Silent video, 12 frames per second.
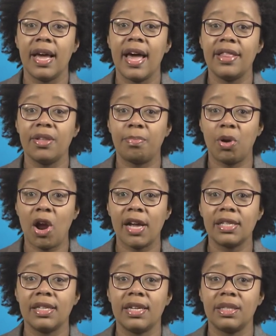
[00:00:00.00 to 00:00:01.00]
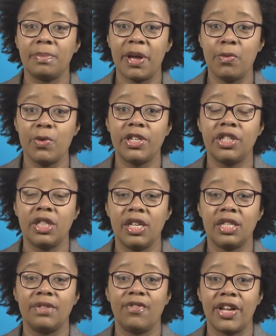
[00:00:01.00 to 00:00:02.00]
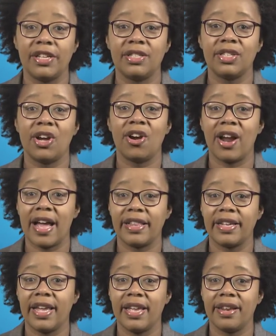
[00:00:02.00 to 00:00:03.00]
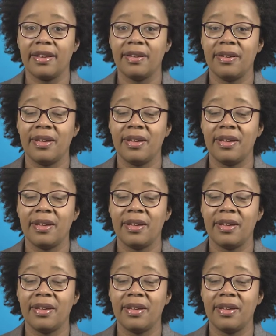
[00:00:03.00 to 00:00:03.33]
and the process by which these funds are allocated.